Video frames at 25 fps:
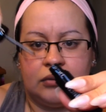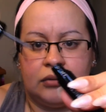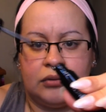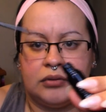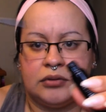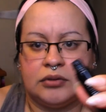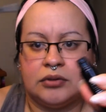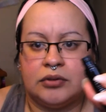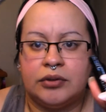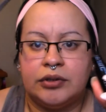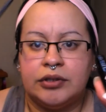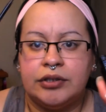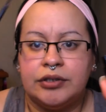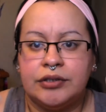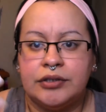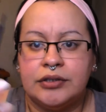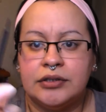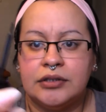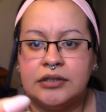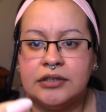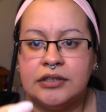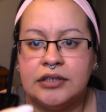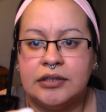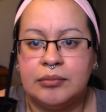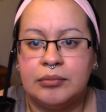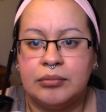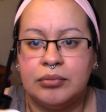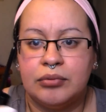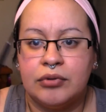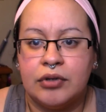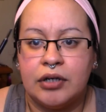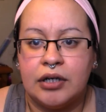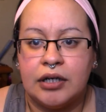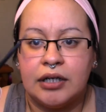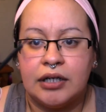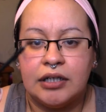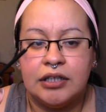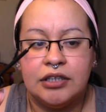So here's the
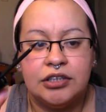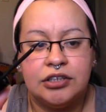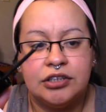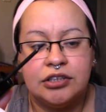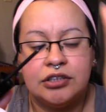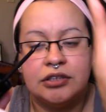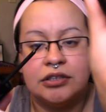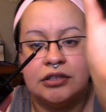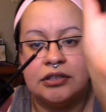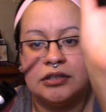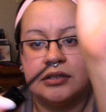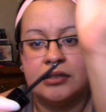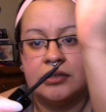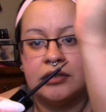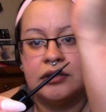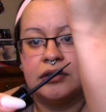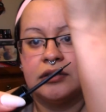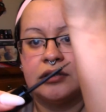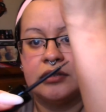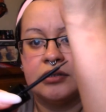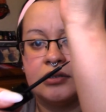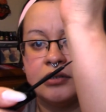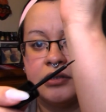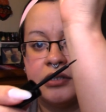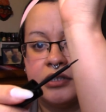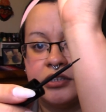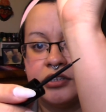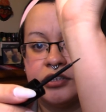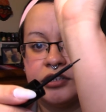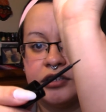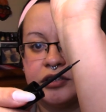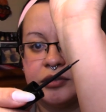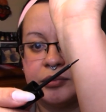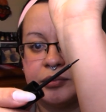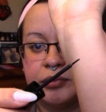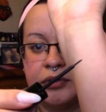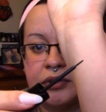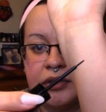brush. Let's
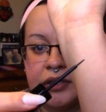just put